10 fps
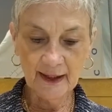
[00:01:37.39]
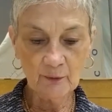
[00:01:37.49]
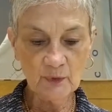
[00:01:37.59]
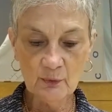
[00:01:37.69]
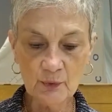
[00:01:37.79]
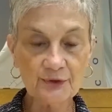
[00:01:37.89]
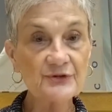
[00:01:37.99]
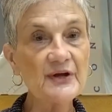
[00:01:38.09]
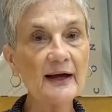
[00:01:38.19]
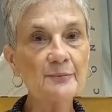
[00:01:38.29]
and we
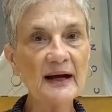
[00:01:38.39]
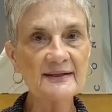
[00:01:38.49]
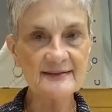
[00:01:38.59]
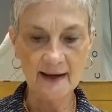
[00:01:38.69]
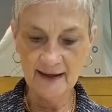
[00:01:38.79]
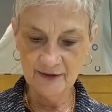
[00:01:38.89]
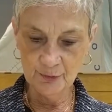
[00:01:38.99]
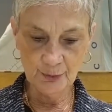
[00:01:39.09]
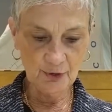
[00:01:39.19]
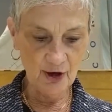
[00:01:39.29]
worked side by side
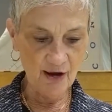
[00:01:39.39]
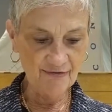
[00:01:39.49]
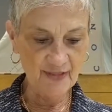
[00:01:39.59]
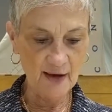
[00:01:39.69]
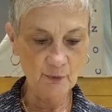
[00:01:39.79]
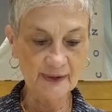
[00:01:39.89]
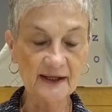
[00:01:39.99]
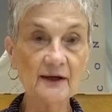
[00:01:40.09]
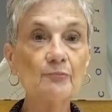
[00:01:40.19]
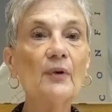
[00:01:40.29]
to pull off that
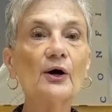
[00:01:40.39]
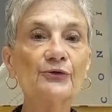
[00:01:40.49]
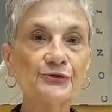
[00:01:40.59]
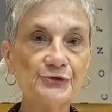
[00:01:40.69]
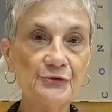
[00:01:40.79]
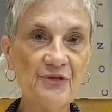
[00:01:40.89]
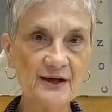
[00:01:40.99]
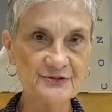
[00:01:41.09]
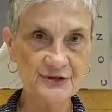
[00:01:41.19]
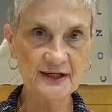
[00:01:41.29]
week in March
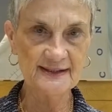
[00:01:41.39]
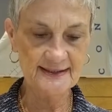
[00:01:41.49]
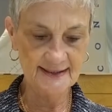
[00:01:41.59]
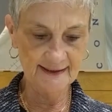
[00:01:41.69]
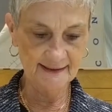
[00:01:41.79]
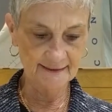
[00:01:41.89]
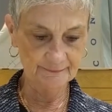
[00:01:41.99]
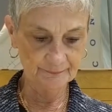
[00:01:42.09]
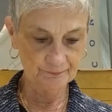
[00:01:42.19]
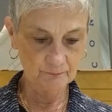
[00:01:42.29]
2019.